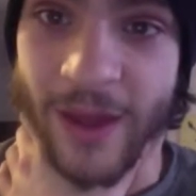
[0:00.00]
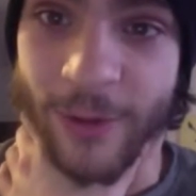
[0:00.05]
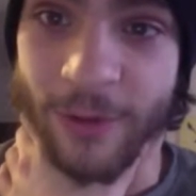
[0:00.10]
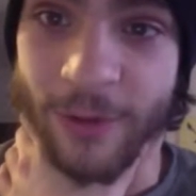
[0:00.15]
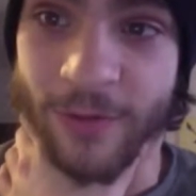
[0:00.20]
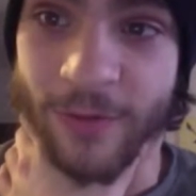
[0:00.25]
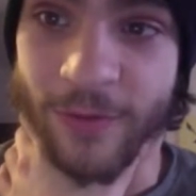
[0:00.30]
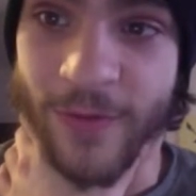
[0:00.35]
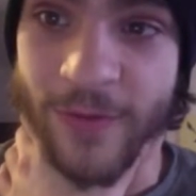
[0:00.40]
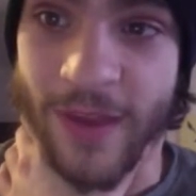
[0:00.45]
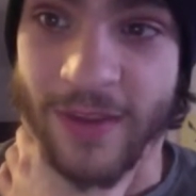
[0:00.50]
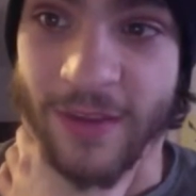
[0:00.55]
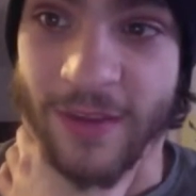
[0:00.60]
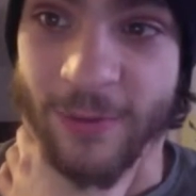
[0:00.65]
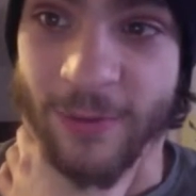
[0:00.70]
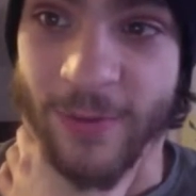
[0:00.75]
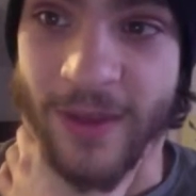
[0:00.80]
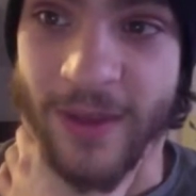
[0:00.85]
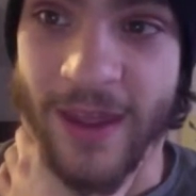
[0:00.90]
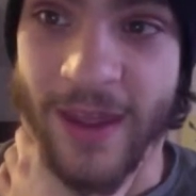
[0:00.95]
as fast as
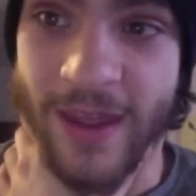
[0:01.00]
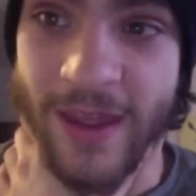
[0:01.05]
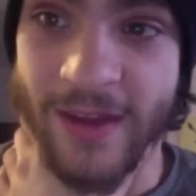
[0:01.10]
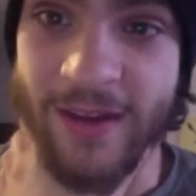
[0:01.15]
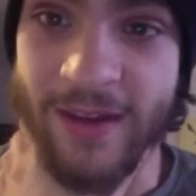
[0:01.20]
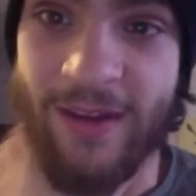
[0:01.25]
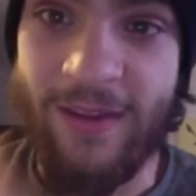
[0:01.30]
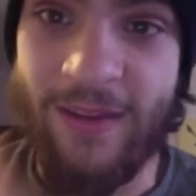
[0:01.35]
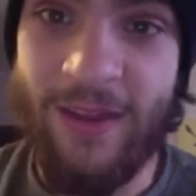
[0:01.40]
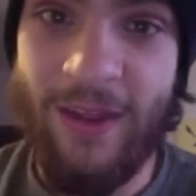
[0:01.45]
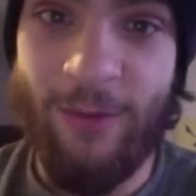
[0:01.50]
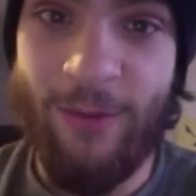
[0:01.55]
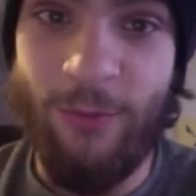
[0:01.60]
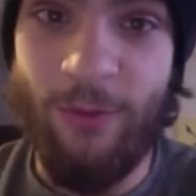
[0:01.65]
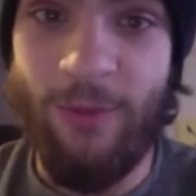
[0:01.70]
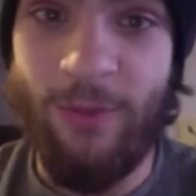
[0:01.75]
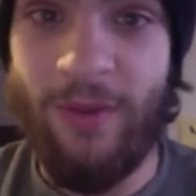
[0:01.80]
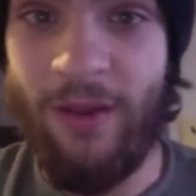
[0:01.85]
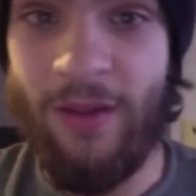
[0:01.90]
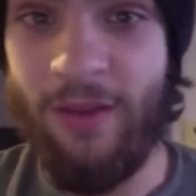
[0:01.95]
we can, and then
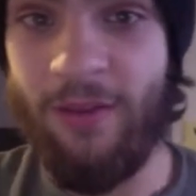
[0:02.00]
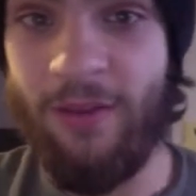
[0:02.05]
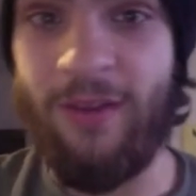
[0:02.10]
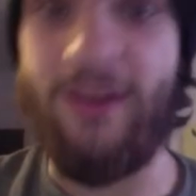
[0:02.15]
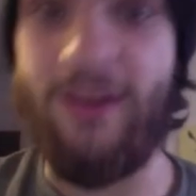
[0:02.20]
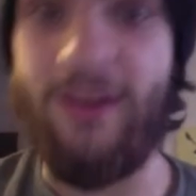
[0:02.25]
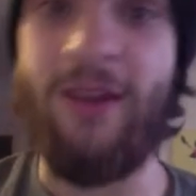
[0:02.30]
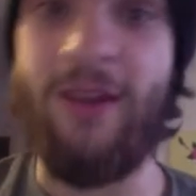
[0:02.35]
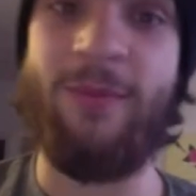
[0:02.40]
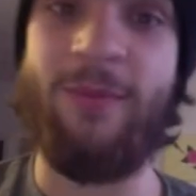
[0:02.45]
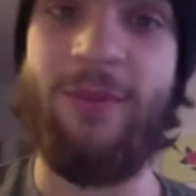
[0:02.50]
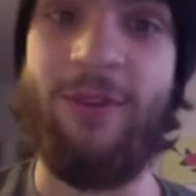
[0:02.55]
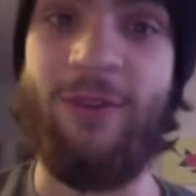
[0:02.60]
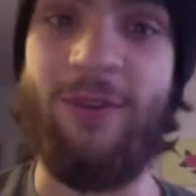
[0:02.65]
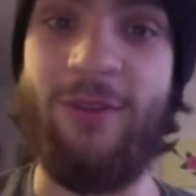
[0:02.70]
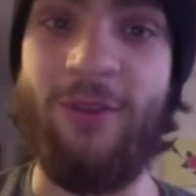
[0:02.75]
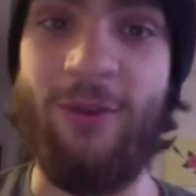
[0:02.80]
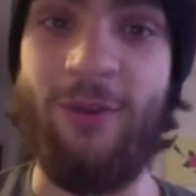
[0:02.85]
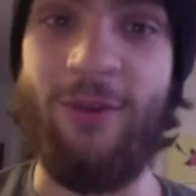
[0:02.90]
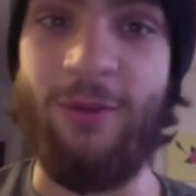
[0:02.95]
we'll be all set up to
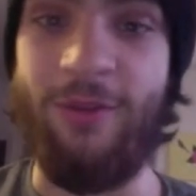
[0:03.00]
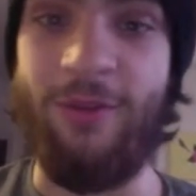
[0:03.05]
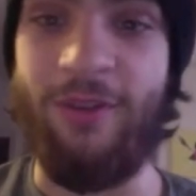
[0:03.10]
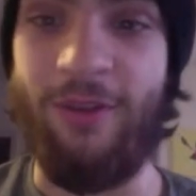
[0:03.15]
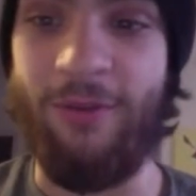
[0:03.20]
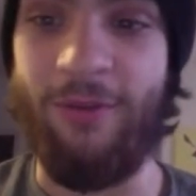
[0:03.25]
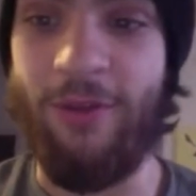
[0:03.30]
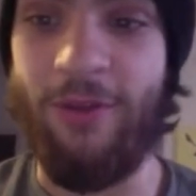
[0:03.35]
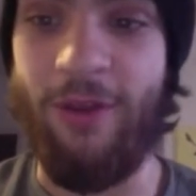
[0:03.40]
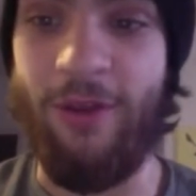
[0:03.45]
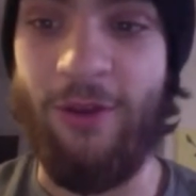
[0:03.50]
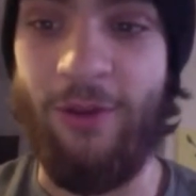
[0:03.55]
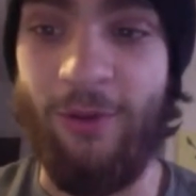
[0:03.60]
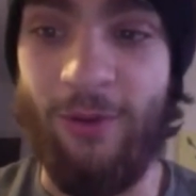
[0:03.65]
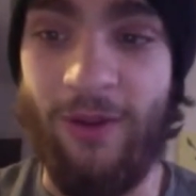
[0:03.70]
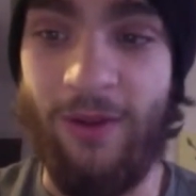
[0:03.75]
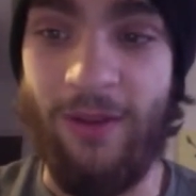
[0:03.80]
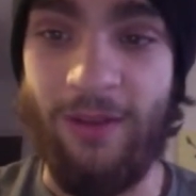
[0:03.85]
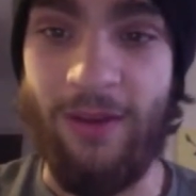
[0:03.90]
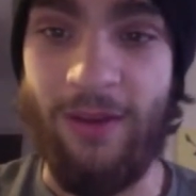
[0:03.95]
do
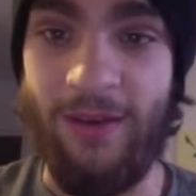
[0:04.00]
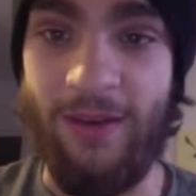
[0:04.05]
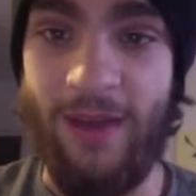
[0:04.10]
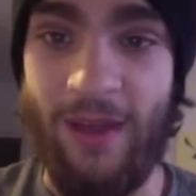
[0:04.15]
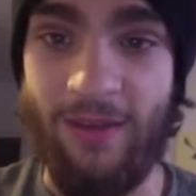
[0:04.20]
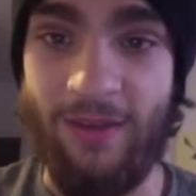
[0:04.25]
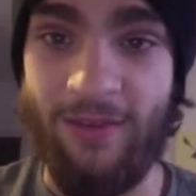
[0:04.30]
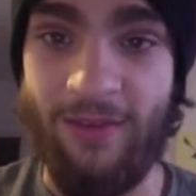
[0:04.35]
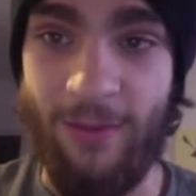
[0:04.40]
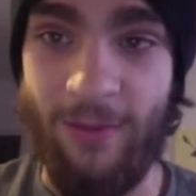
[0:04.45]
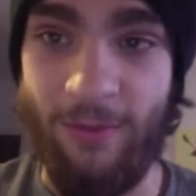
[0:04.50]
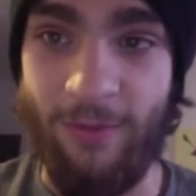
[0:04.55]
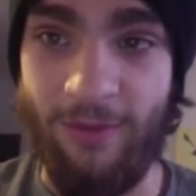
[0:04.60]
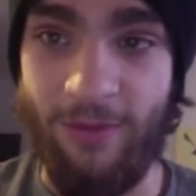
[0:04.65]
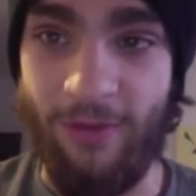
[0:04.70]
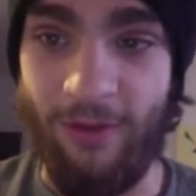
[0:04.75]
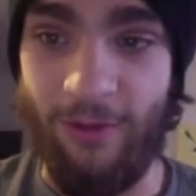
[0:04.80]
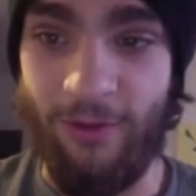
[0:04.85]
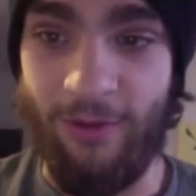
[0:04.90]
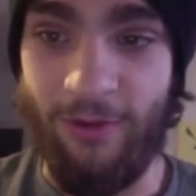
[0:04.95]
Silphco in the next
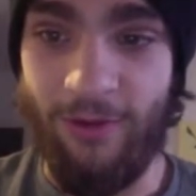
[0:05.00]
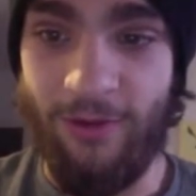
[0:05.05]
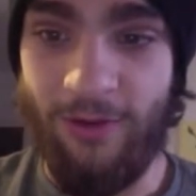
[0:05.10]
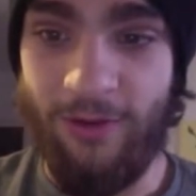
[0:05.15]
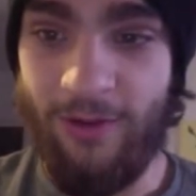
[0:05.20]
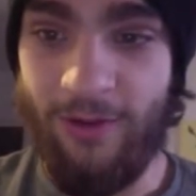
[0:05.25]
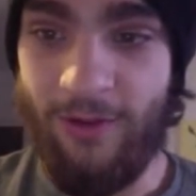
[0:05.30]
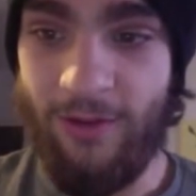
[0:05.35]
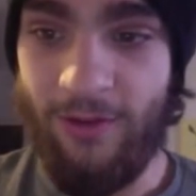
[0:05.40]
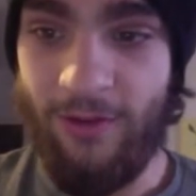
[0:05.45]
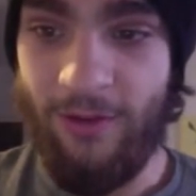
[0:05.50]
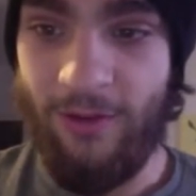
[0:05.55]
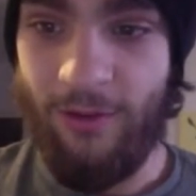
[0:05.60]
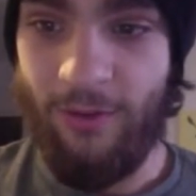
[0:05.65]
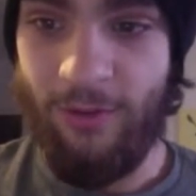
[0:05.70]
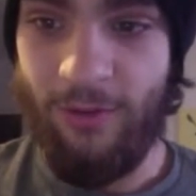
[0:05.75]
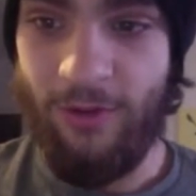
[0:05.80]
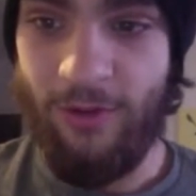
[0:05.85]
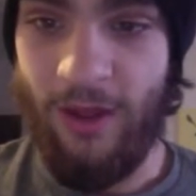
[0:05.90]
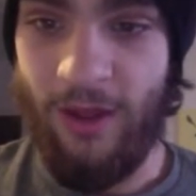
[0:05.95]
episode.
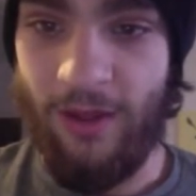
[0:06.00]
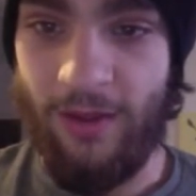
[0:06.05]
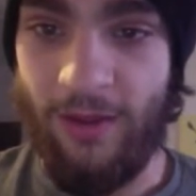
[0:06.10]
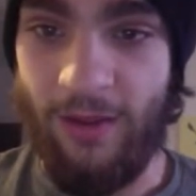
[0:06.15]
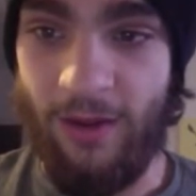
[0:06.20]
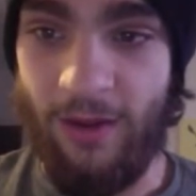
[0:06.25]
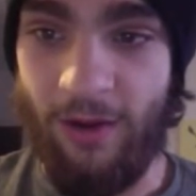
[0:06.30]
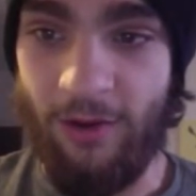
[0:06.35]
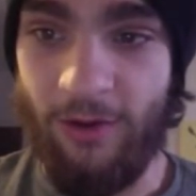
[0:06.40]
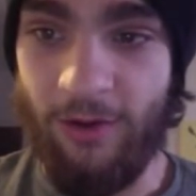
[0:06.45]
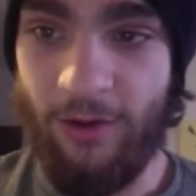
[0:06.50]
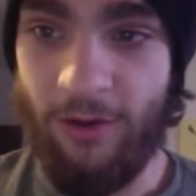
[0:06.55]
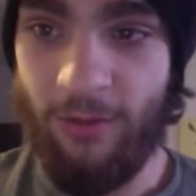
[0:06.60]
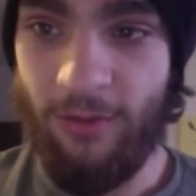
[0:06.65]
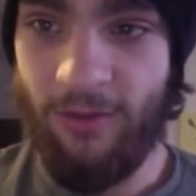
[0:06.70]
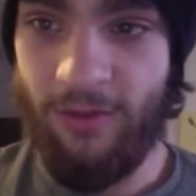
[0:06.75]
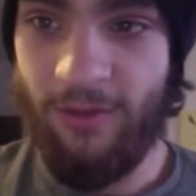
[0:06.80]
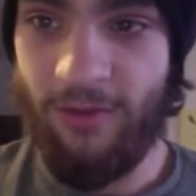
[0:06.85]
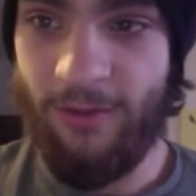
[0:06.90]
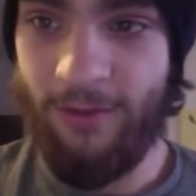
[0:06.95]
Who you got, Gyarados?